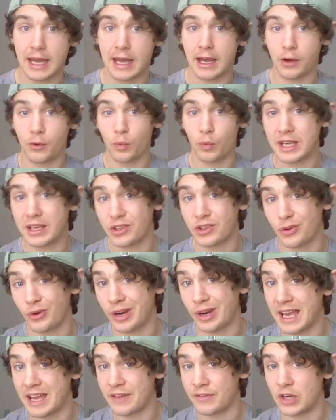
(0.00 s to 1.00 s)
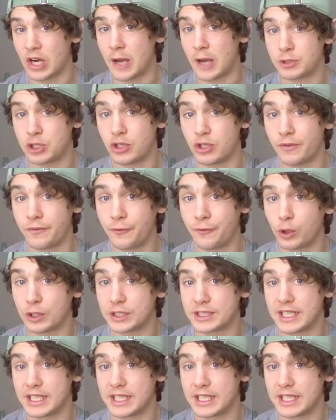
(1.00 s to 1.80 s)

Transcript: And week 3, I have an option of 4